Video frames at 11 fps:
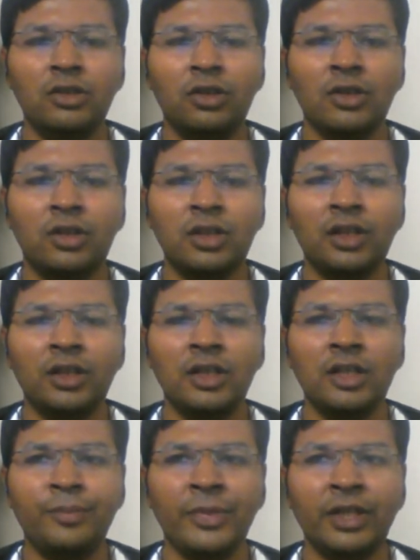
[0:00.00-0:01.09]
Aura,
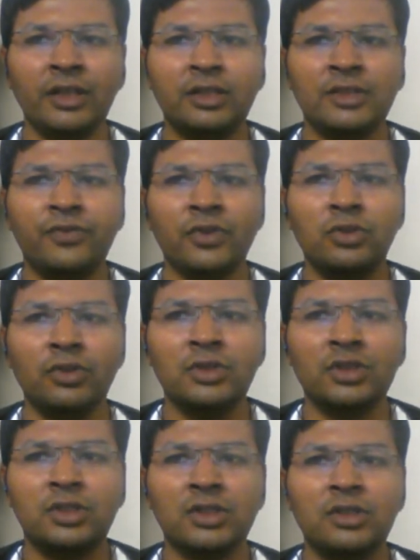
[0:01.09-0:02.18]
Apex,
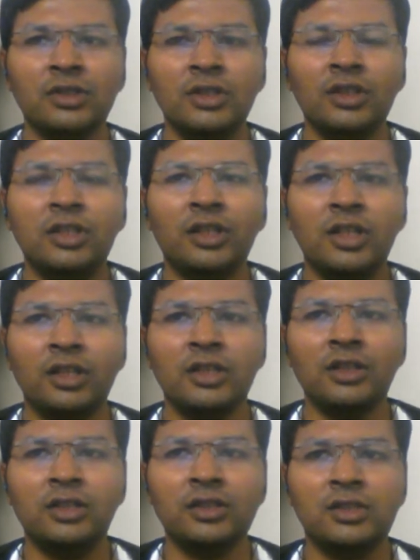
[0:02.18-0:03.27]
flows,
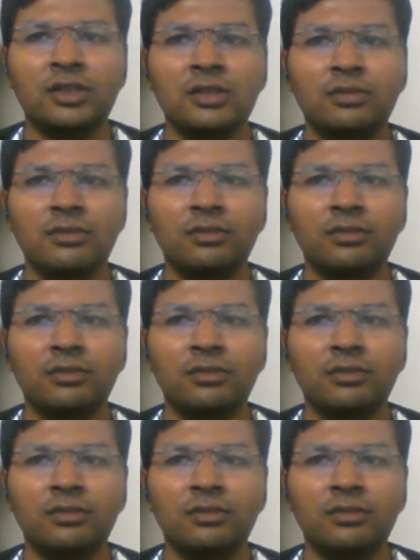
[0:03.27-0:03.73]
triggers,